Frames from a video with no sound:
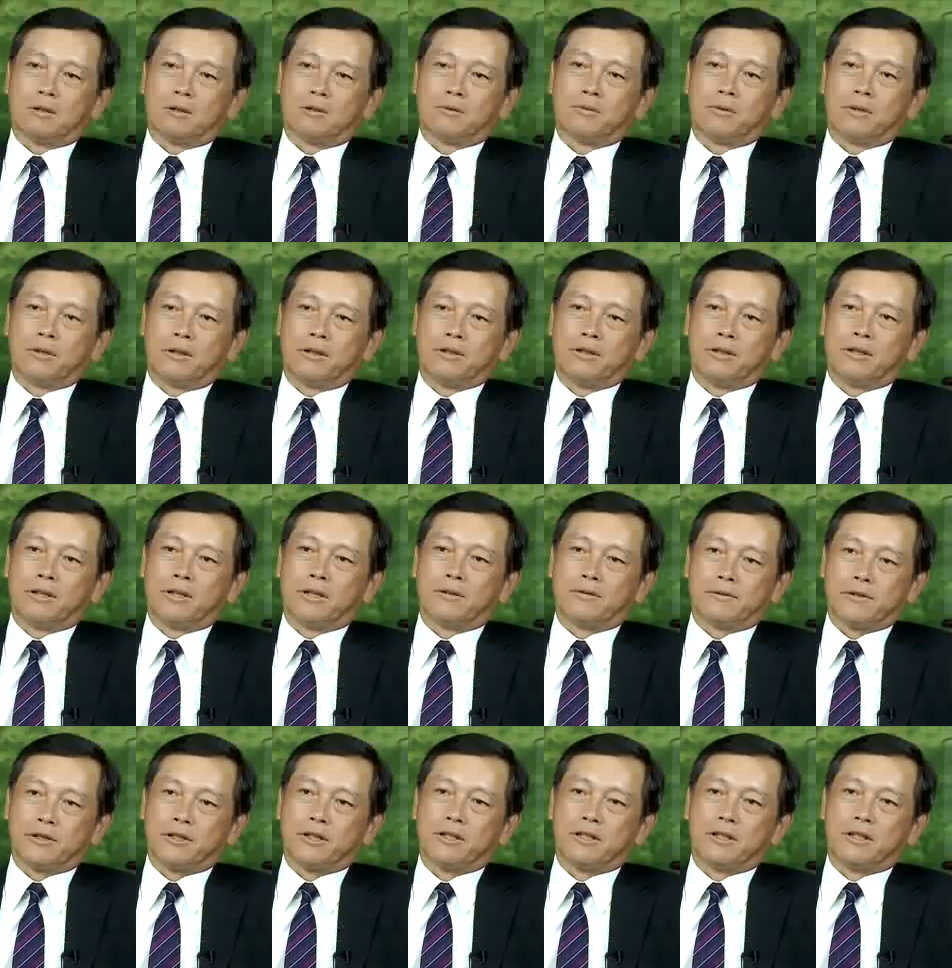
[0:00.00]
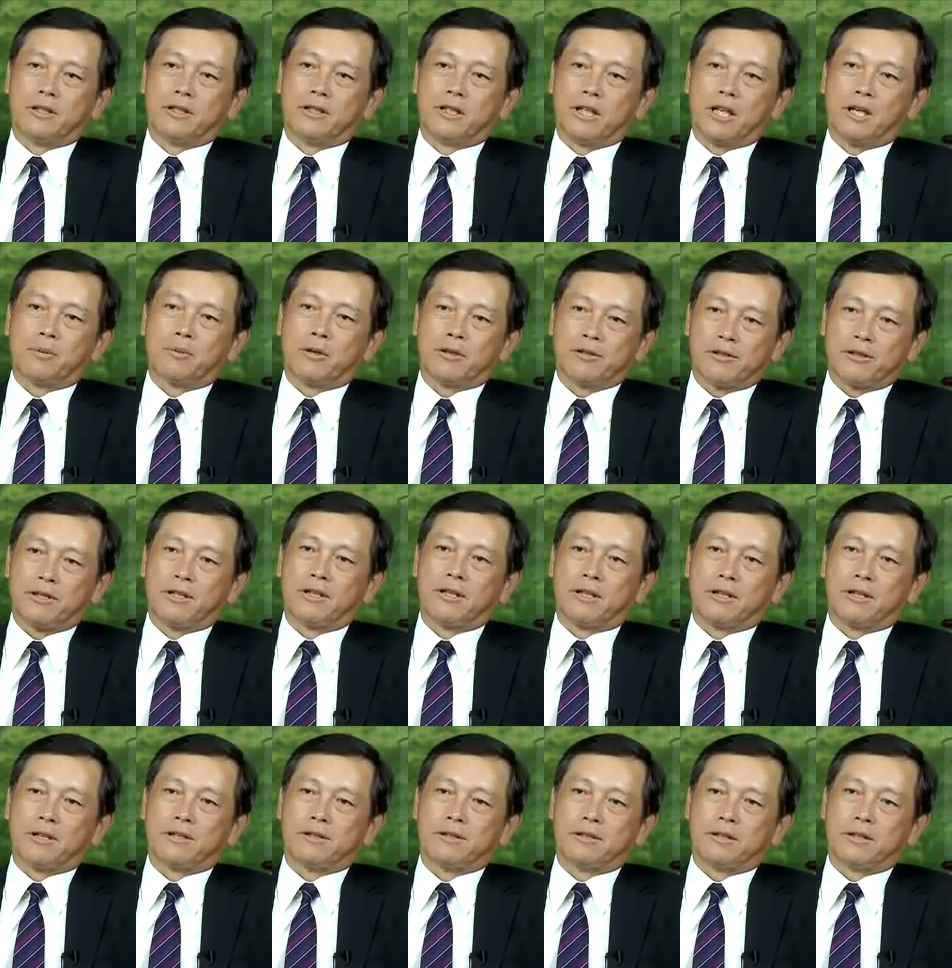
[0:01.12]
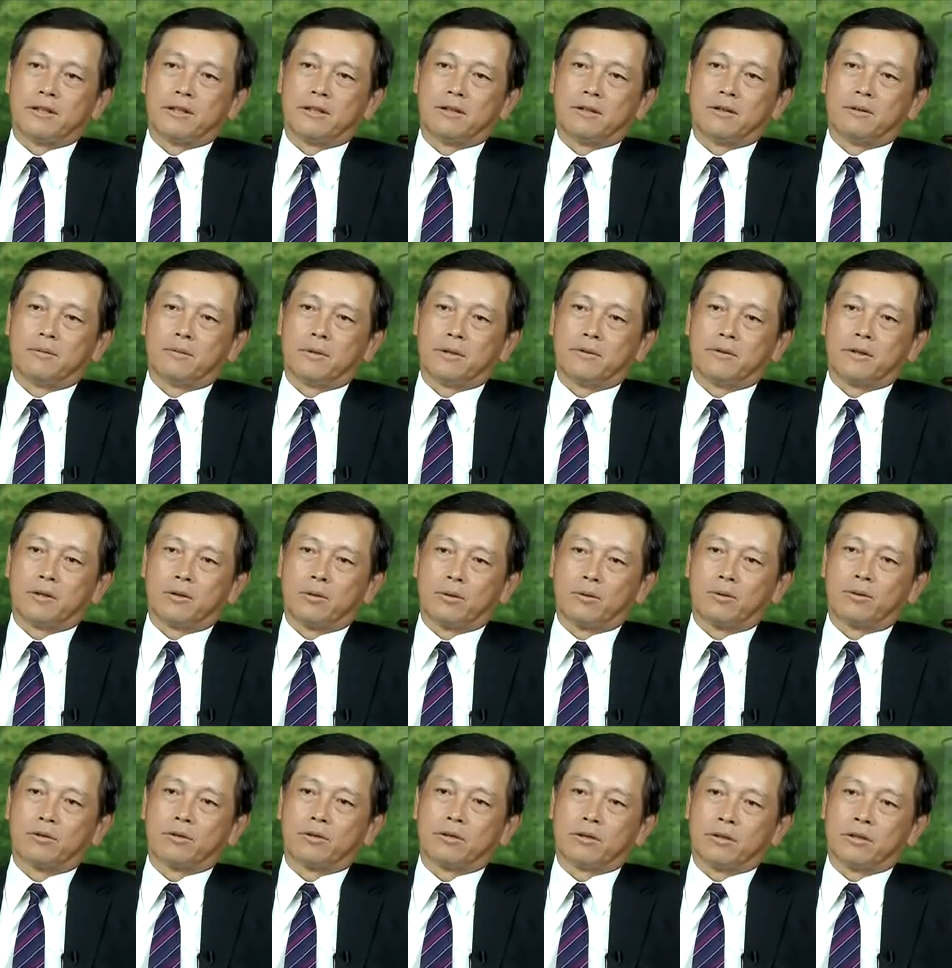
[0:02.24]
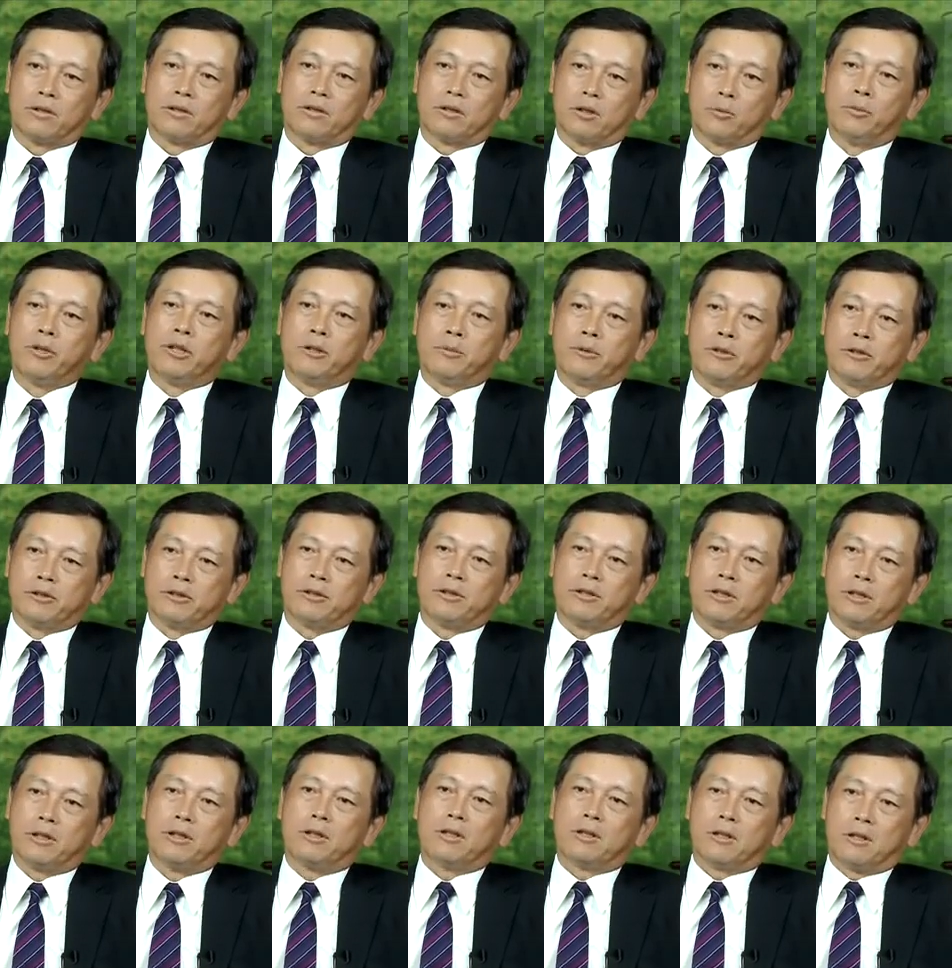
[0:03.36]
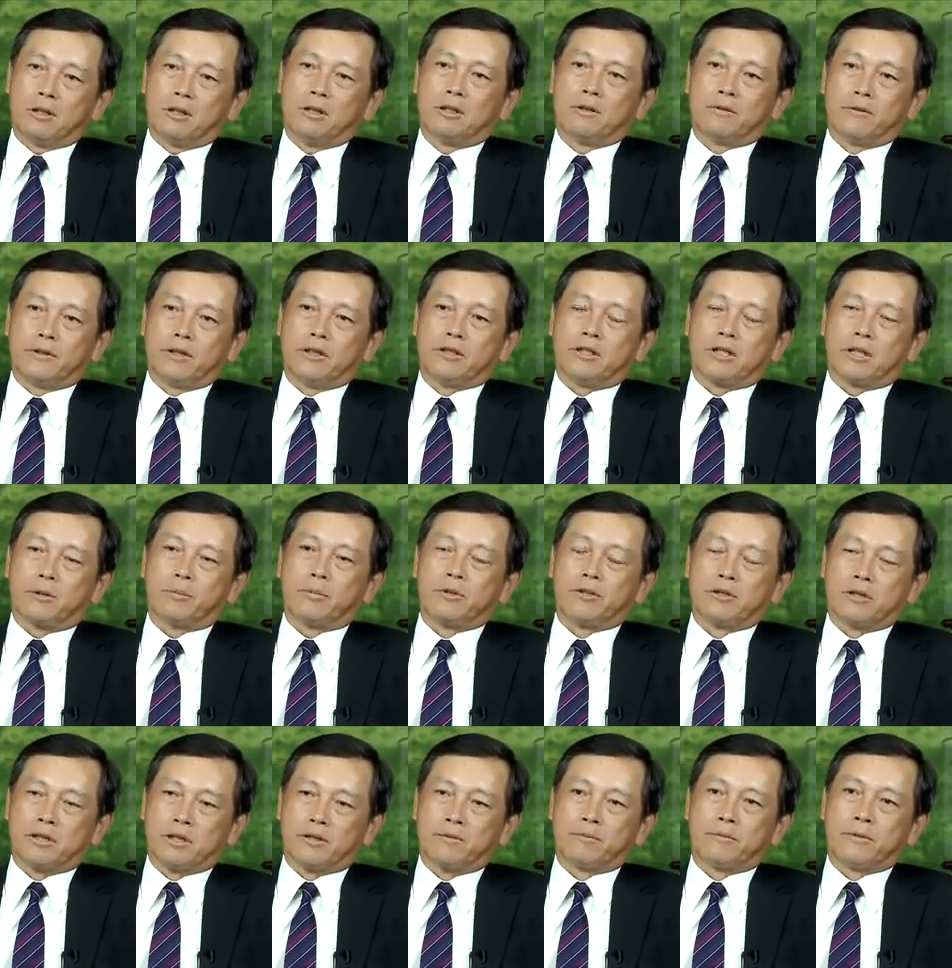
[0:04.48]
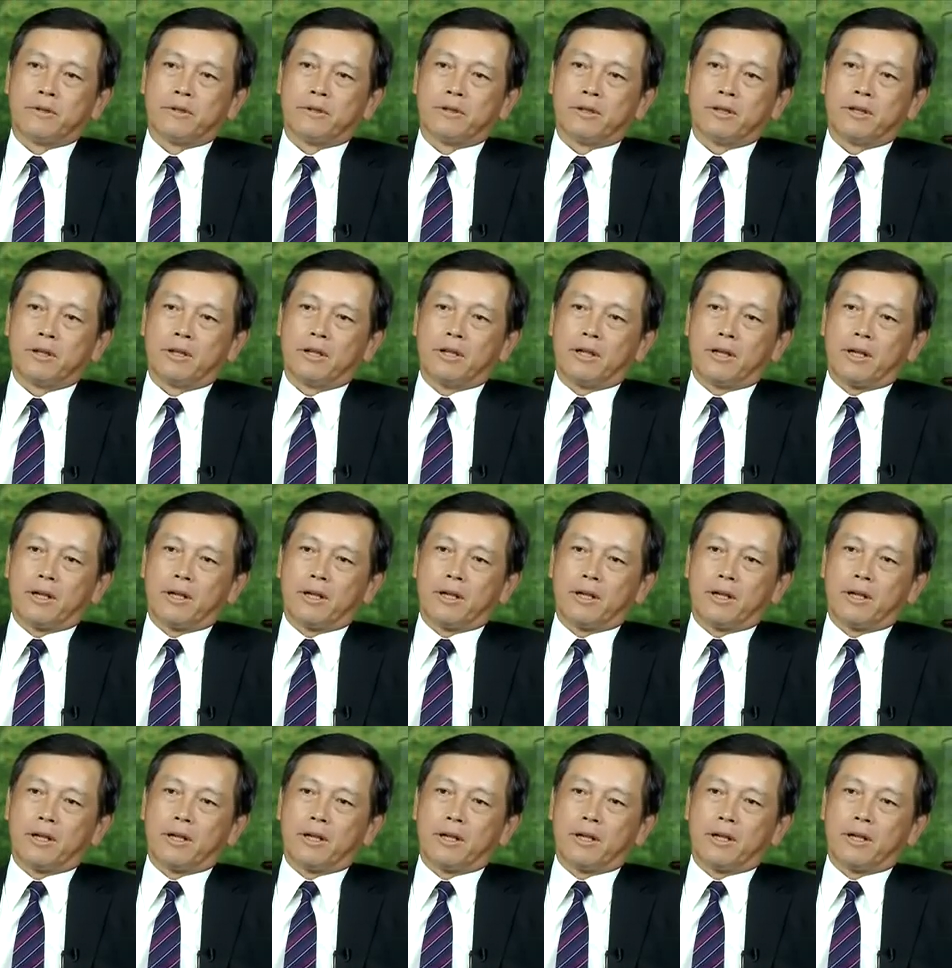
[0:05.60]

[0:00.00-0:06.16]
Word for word: Along with the DFC, DMIC is the, one of the core commitments of the Japanese government.